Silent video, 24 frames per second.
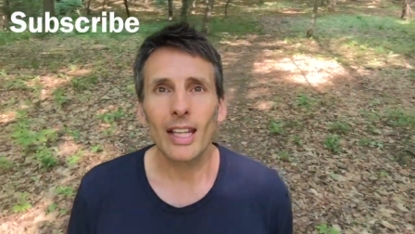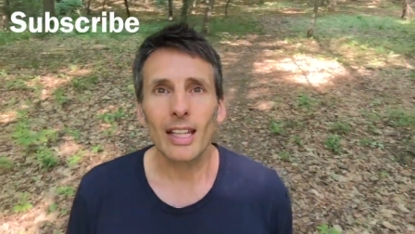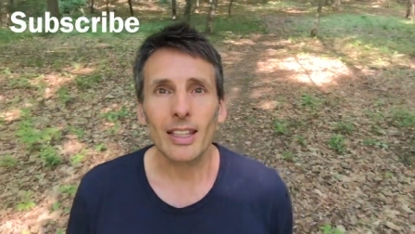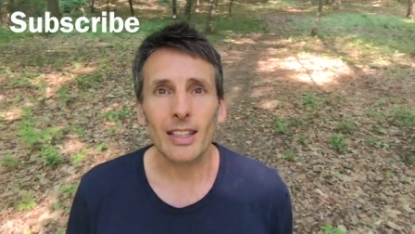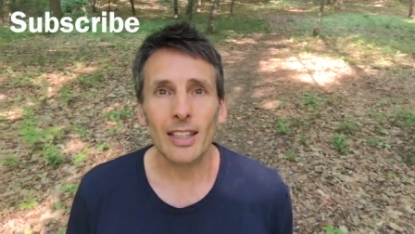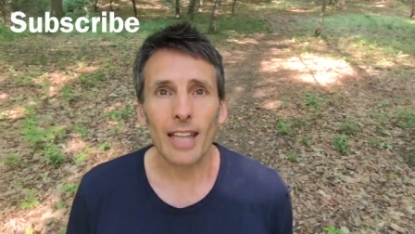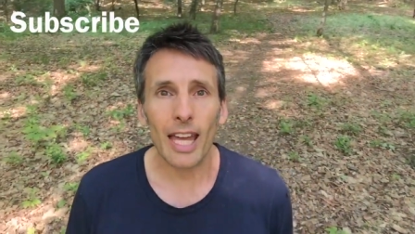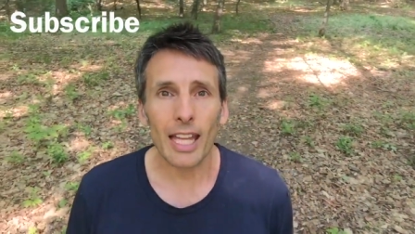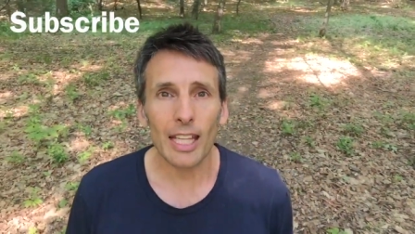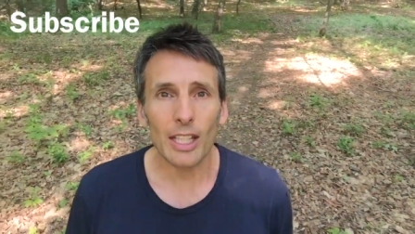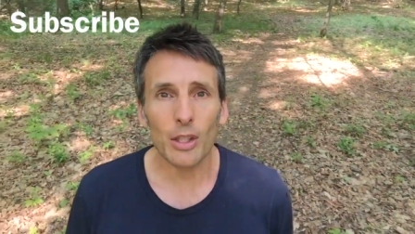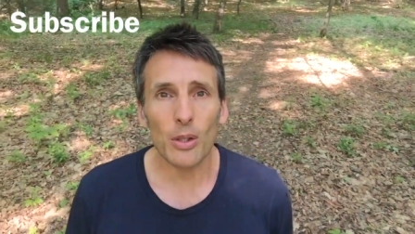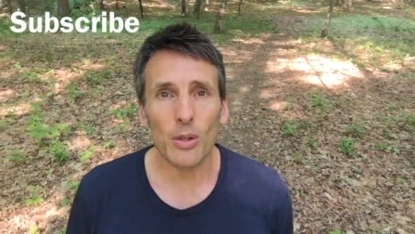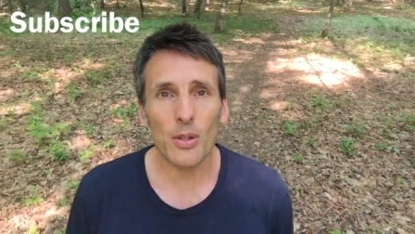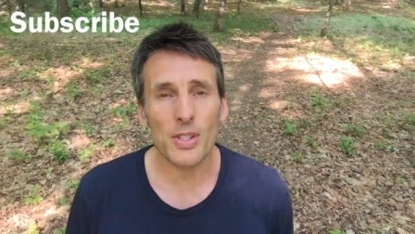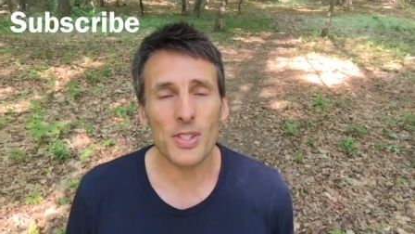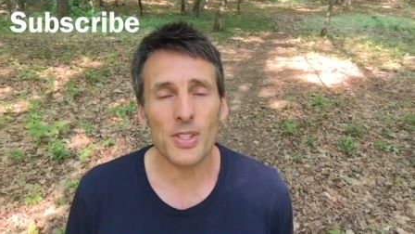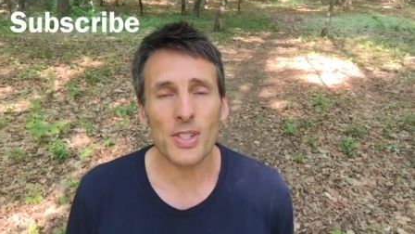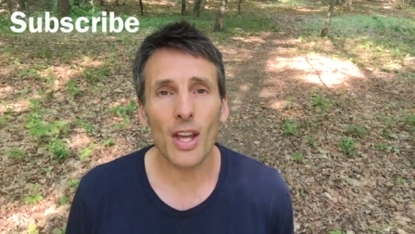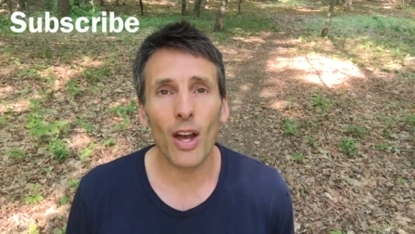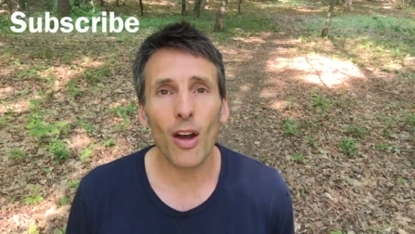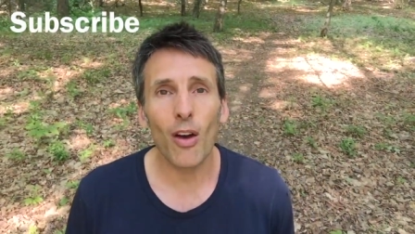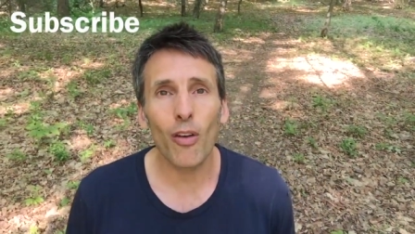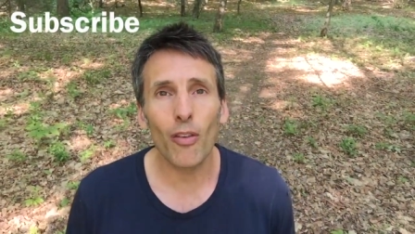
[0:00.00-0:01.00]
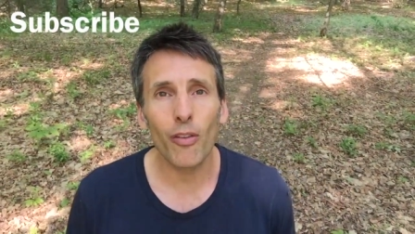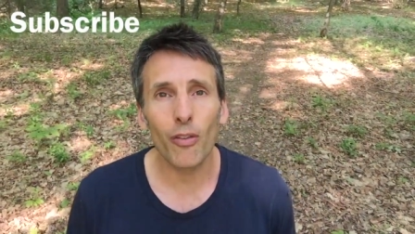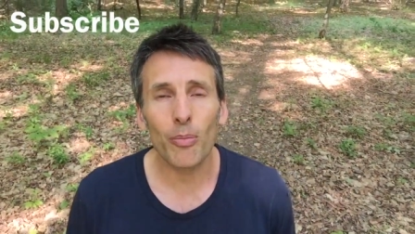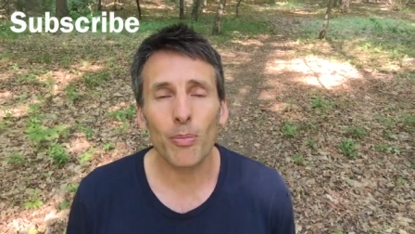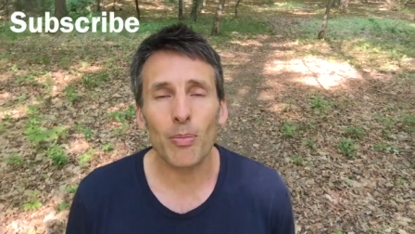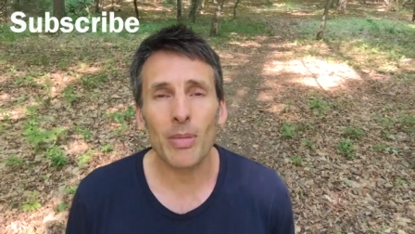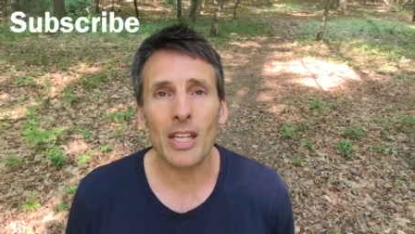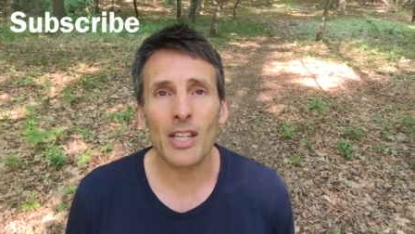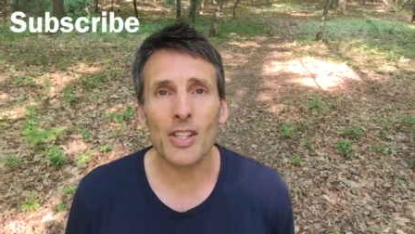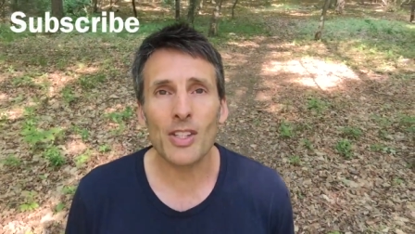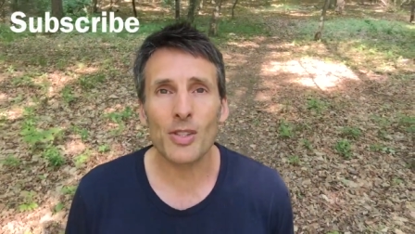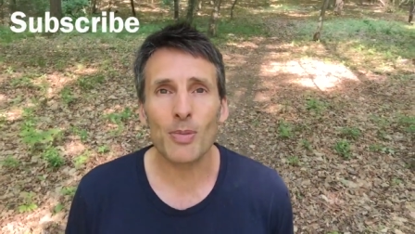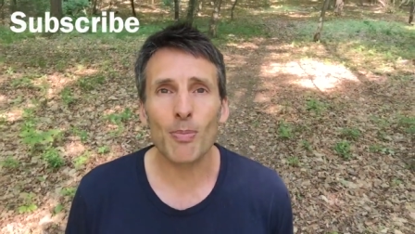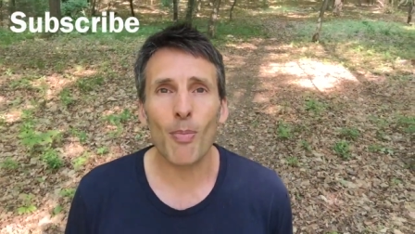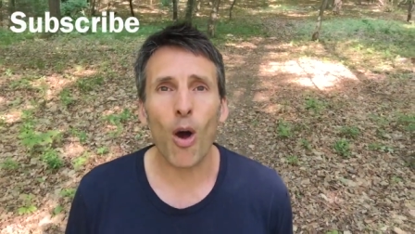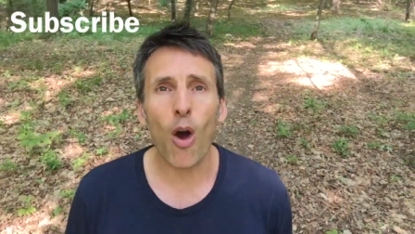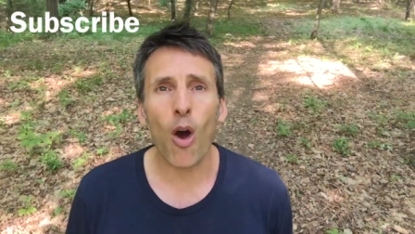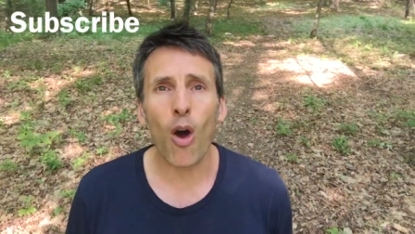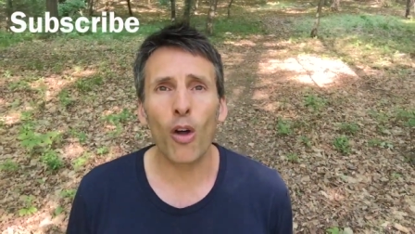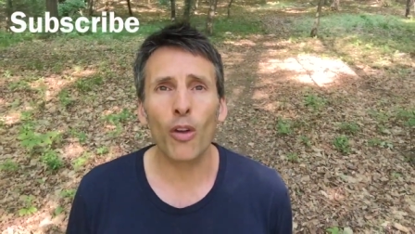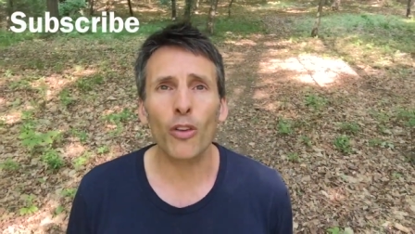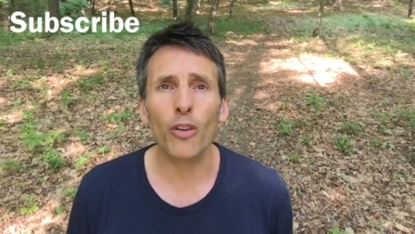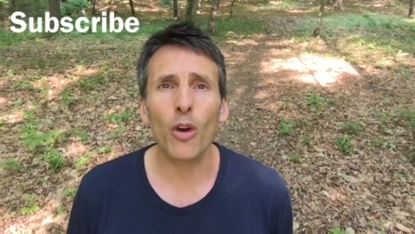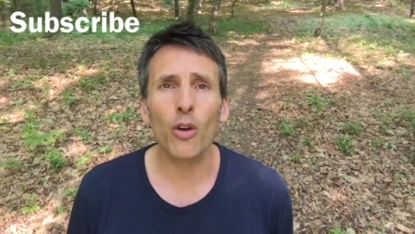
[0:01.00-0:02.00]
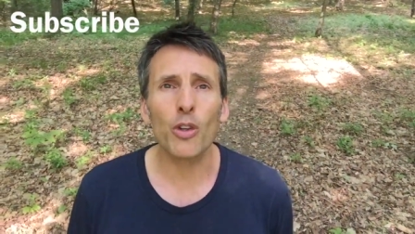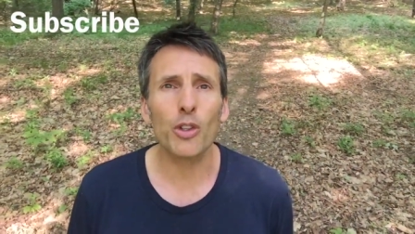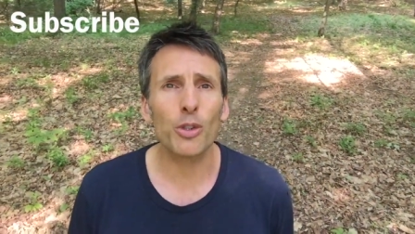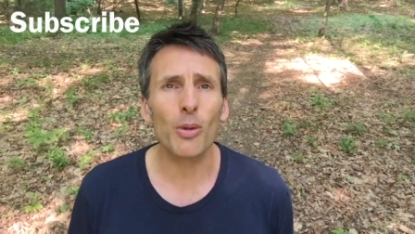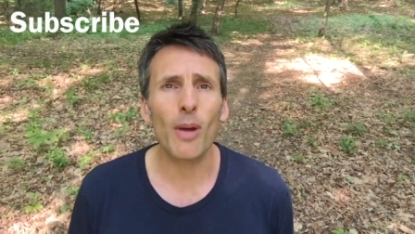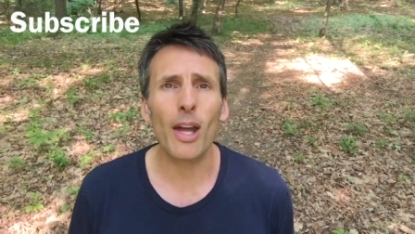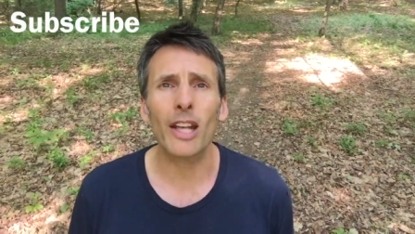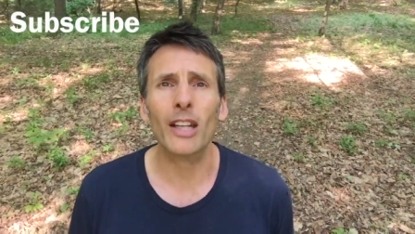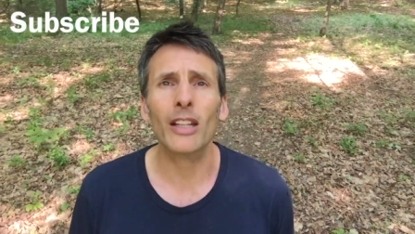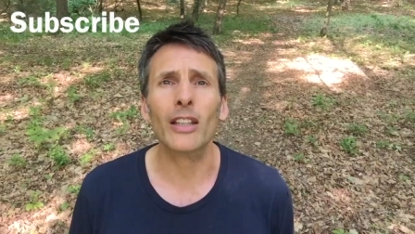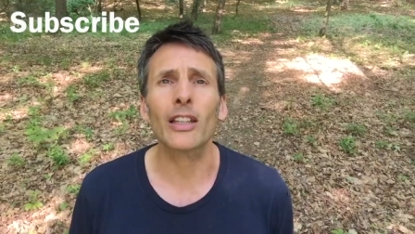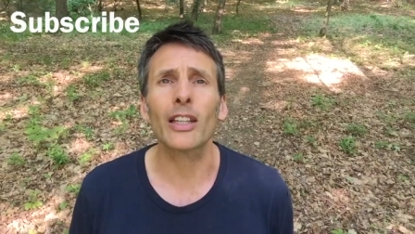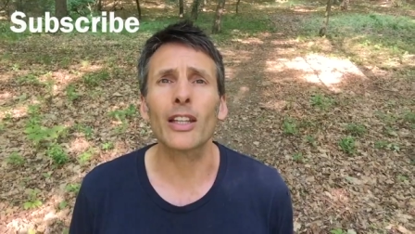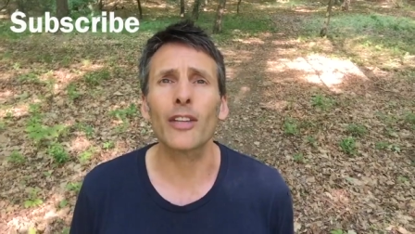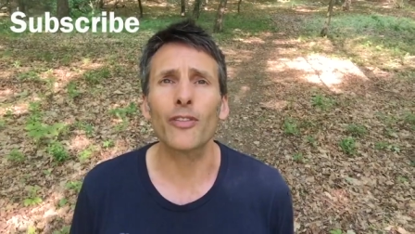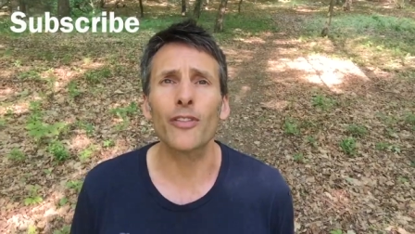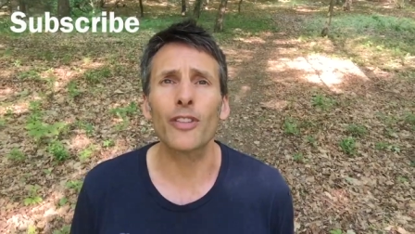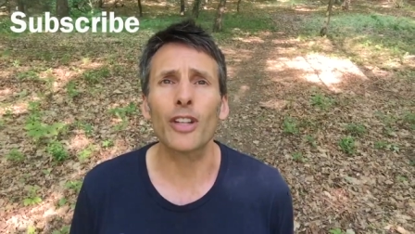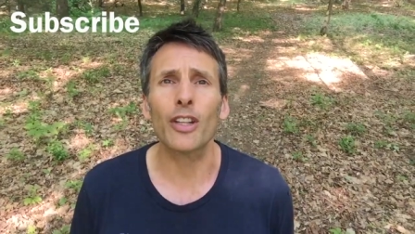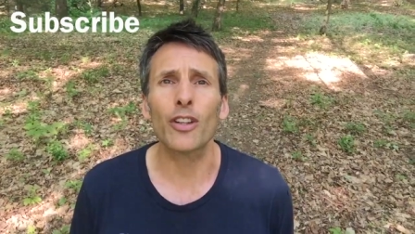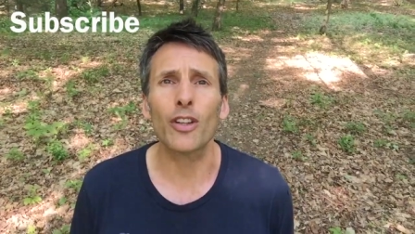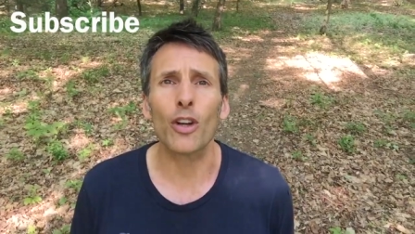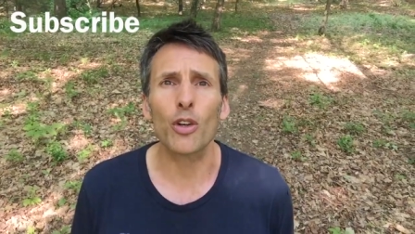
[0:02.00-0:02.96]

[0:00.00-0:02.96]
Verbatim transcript: Let yourself be small. Don't try to lift it.